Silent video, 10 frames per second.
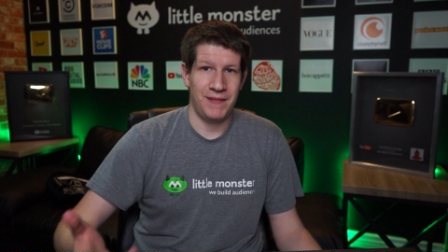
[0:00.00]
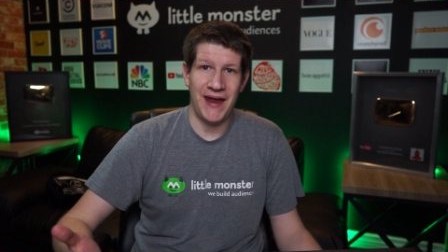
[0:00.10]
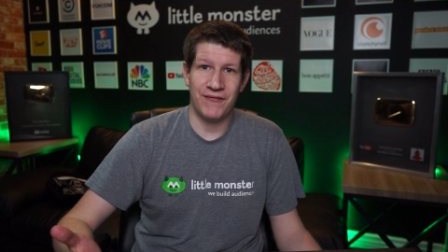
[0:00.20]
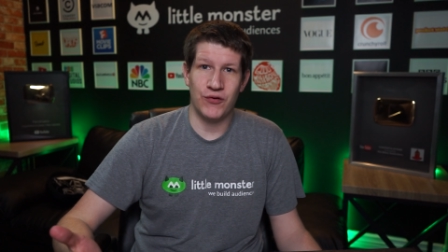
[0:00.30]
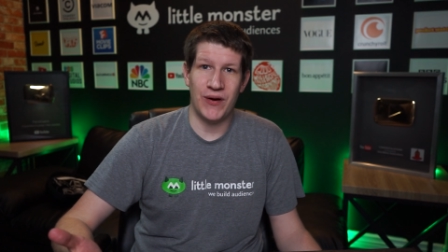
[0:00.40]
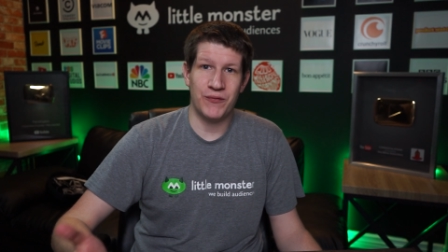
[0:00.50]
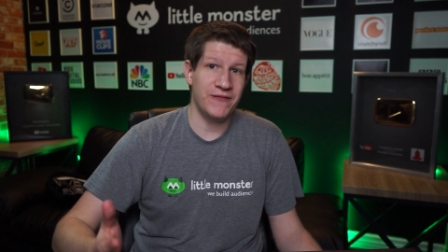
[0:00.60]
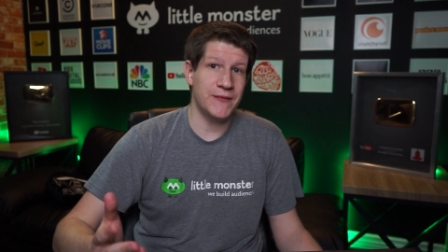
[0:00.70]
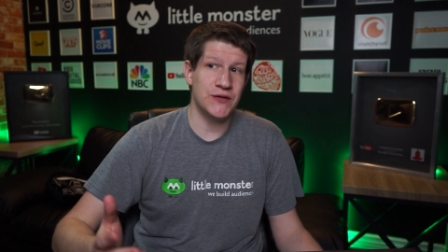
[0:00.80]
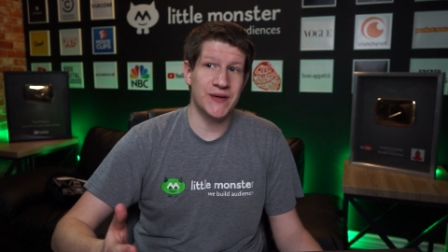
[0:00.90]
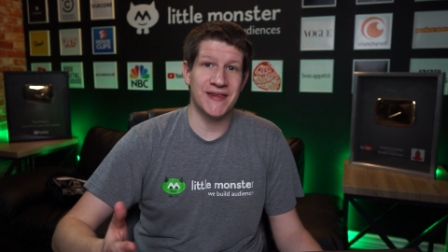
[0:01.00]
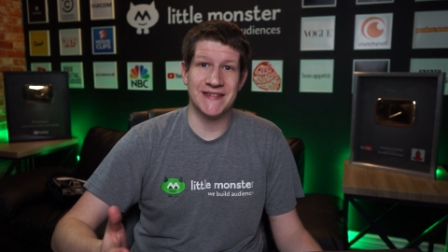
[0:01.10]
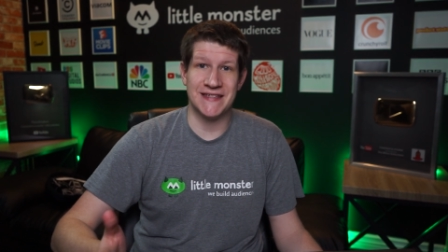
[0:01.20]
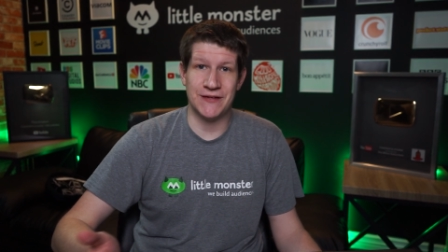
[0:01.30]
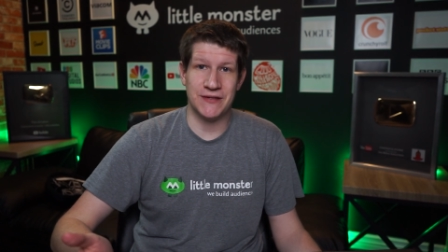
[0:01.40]
Hey everyone, we've been doing
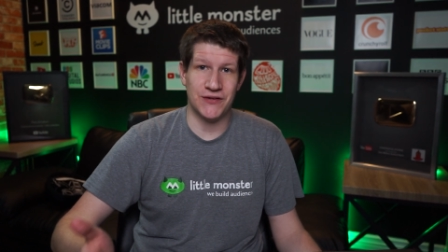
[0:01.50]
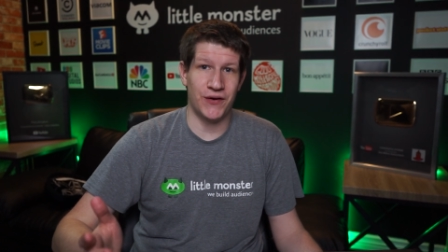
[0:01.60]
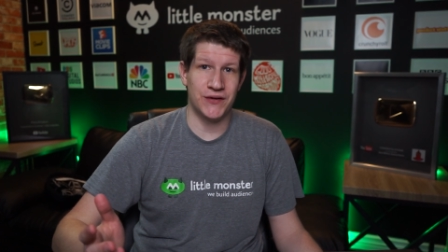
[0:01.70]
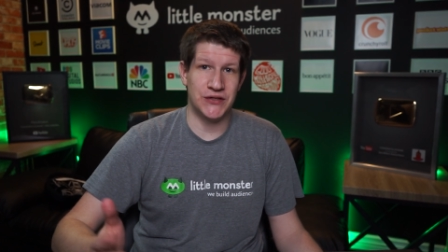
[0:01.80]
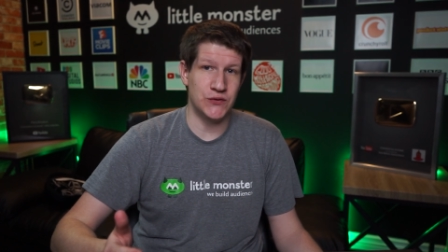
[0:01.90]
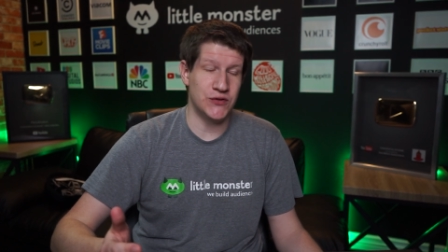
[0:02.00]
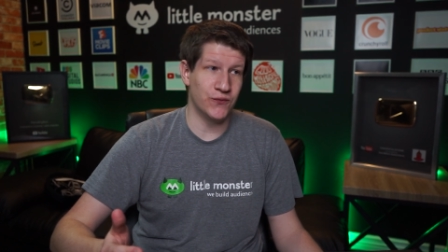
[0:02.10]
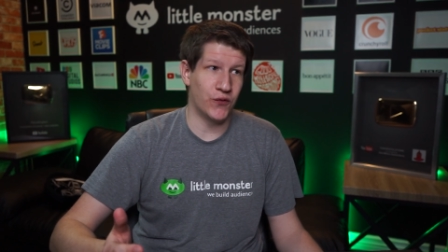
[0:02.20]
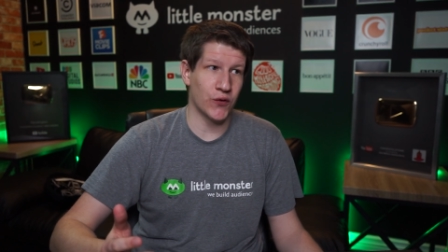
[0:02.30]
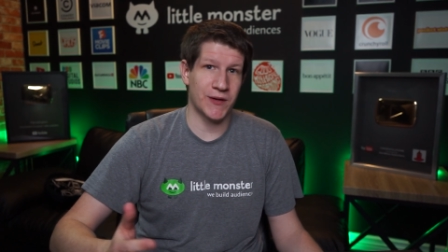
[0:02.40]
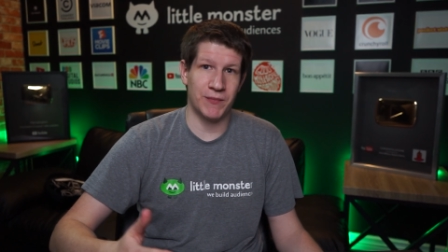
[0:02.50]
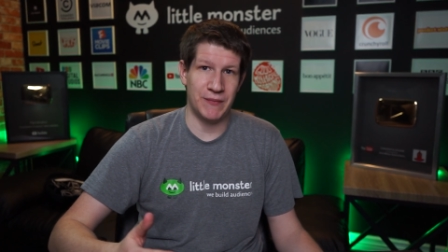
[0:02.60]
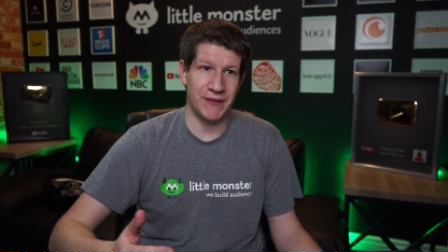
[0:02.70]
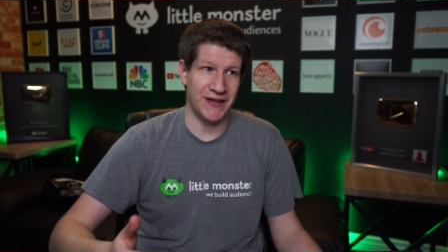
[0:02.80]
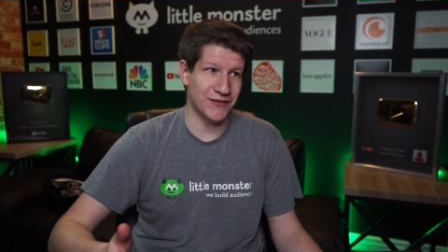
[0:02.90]
this series on YouTube for
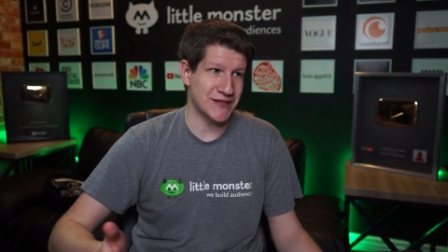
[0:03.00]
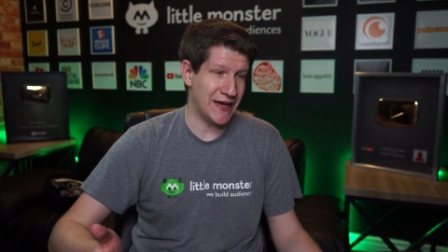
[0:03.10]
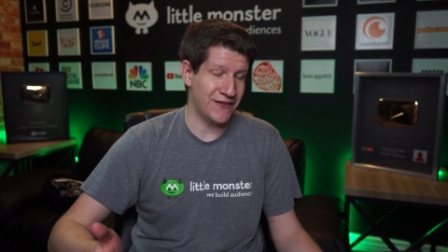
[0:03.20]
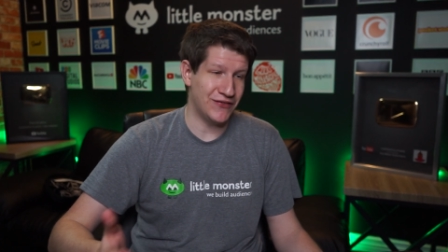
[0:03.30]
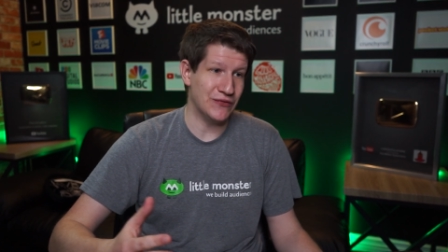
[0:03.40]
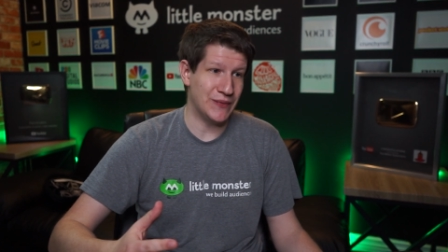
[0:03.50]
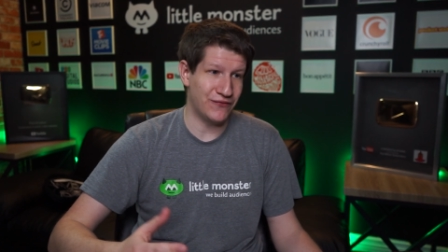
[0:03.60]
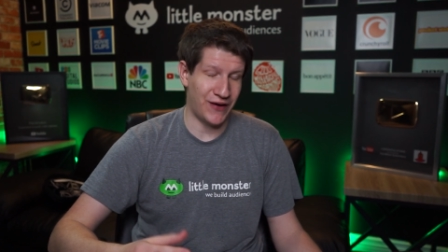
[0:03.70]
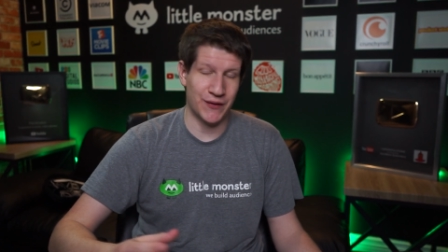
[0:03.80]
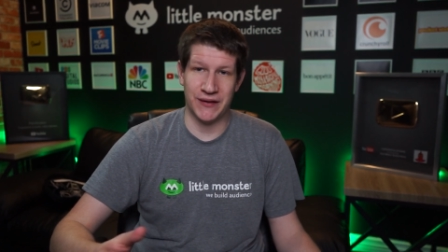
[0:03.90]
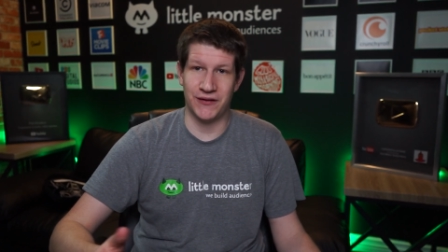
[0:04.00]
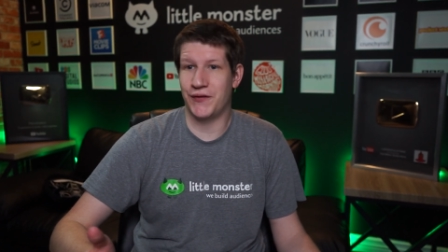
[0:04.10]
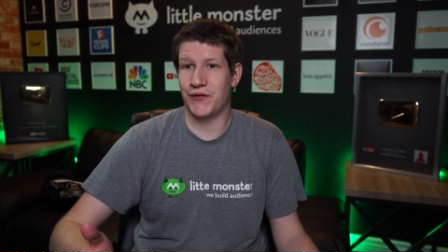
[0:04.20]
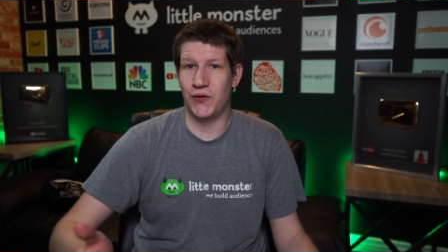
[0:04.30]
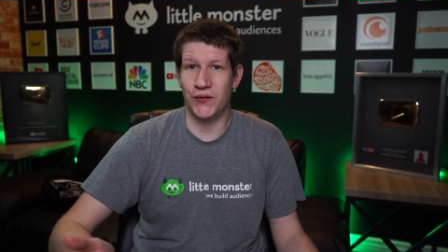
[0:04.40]
complete beginners, and if you've been following
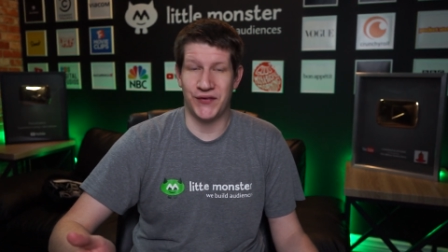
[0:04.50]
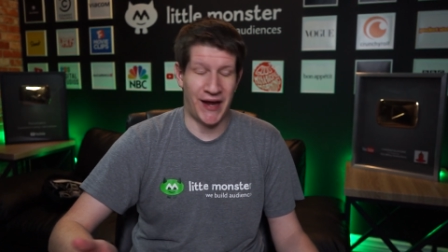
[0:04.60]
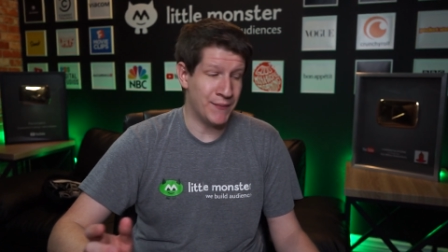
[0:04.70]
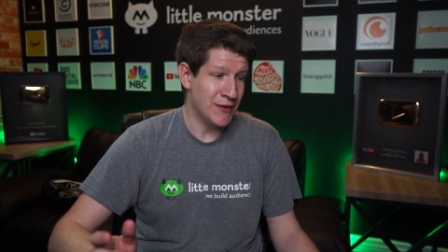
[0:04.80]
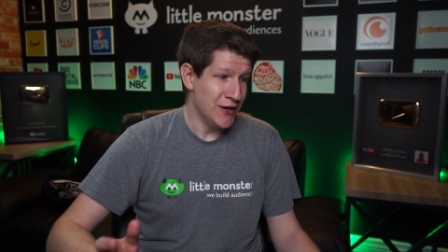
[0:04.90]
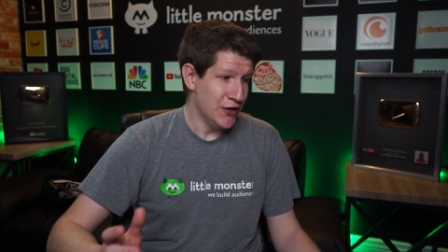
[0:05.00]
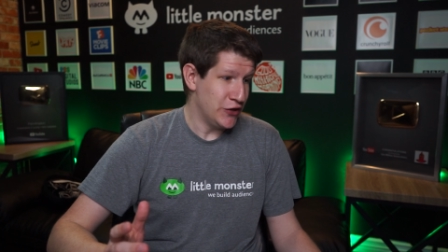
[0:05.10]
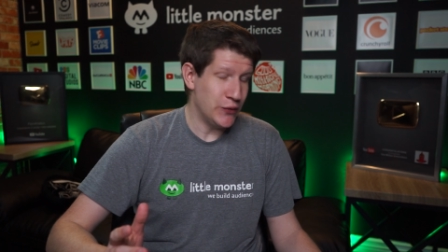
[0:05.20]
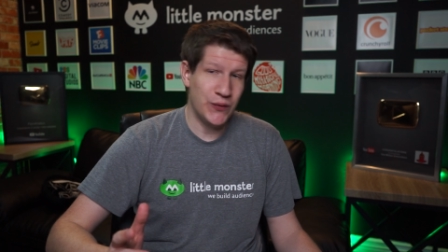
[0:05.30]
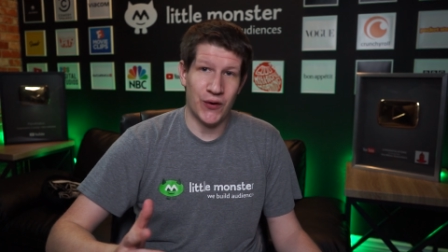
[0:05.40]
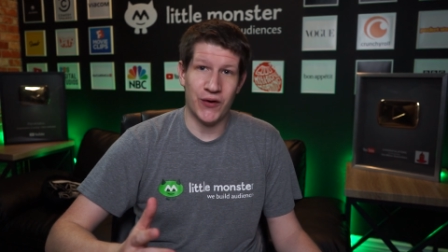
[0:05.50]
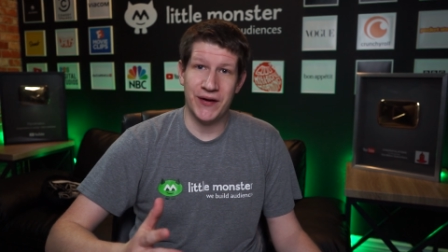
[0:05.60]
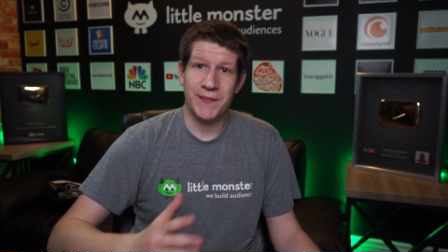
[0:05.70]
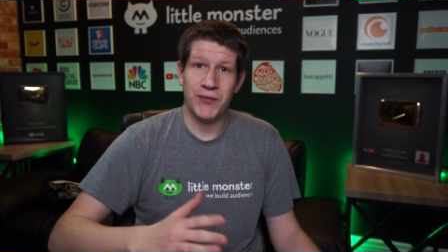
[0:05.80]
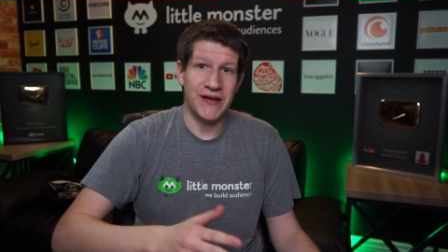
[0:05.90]
along the whole time, you are
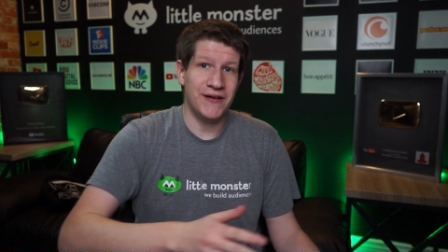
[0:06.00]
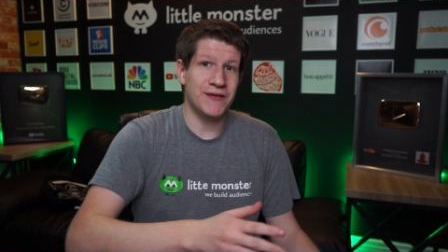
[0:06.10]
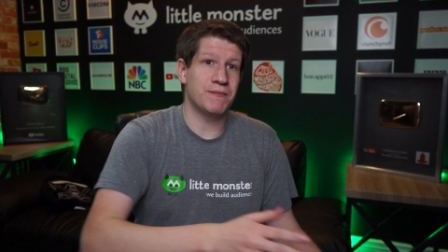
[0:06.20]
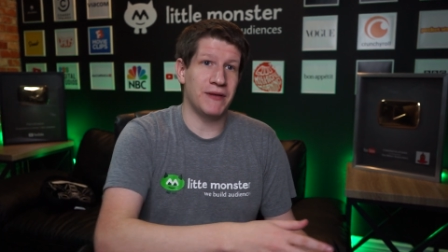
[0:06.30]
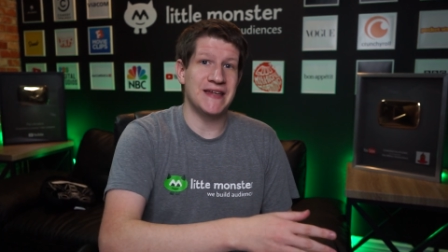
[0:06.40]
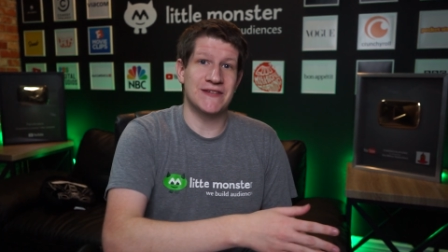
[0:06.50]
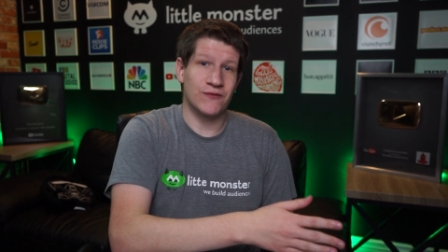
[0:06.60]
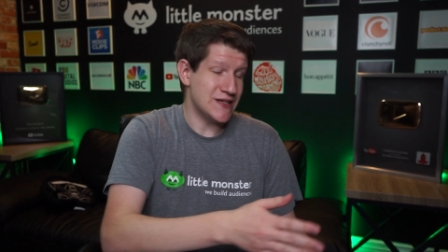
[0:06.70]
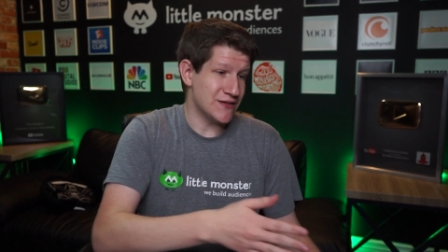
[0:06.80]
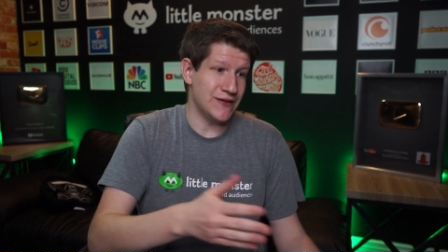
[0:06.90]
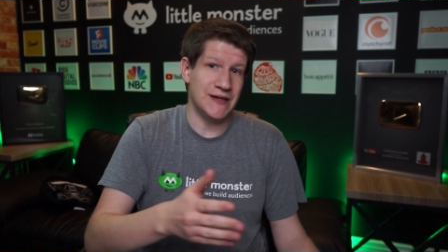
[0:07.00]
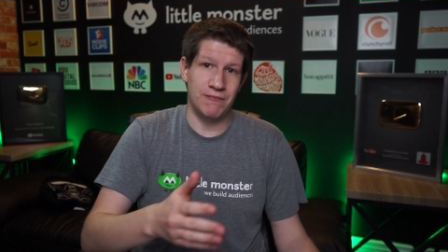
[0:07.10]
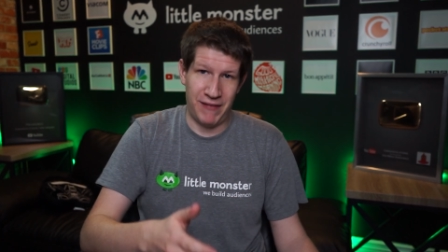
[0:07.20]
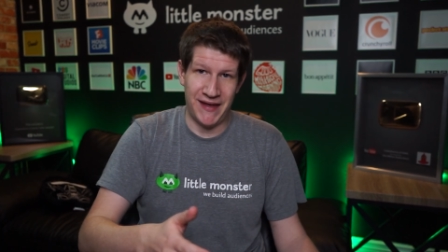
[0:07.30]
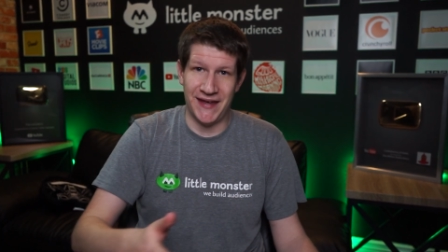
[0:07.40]
in a pretty good place vis-a-vis
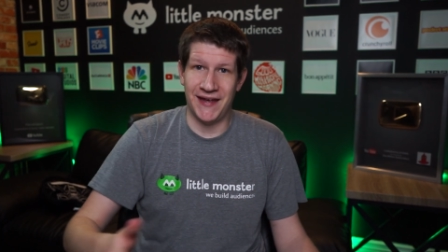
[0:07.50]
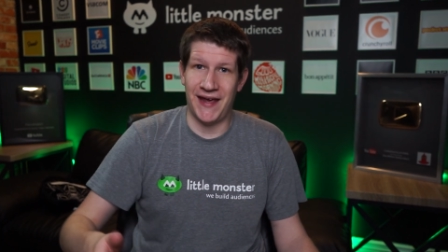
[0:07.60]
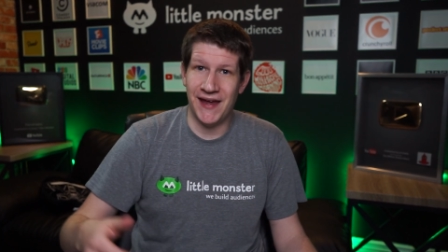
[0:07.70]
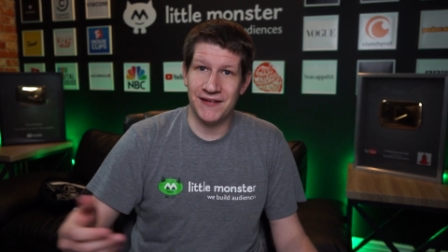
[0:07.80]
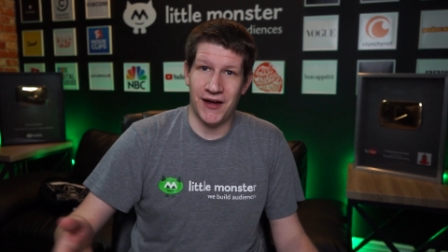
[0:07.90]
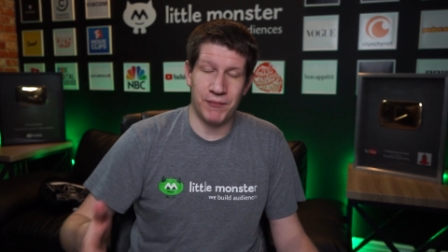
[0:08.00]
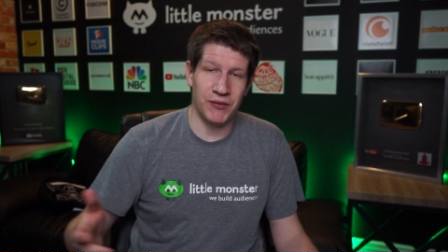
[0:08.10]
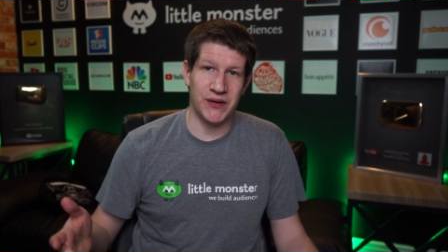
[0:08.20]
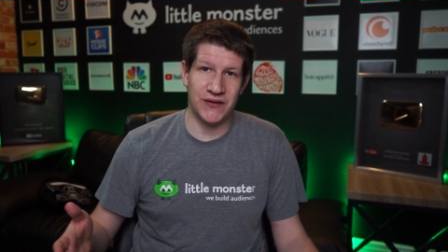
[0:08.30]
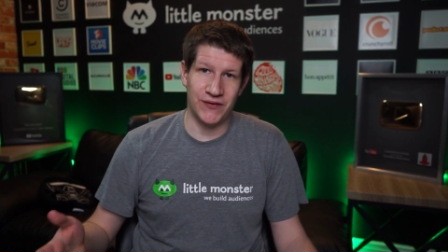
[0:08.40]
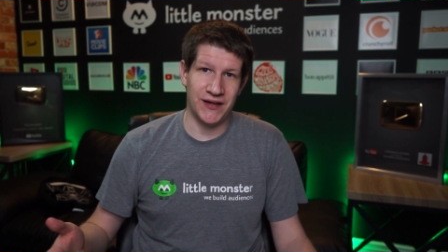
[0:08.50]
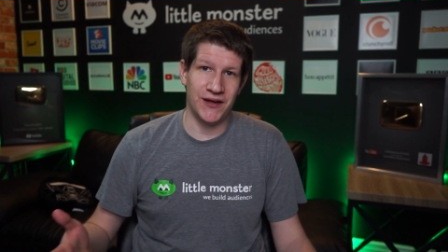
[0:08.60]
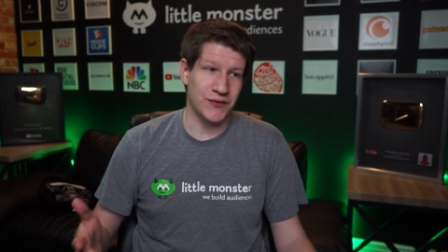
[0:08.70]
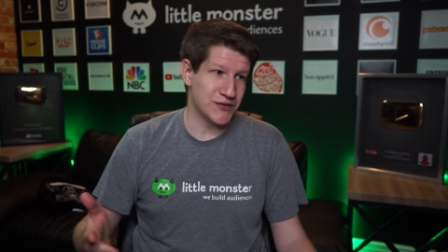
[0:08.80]
making and uploading a video.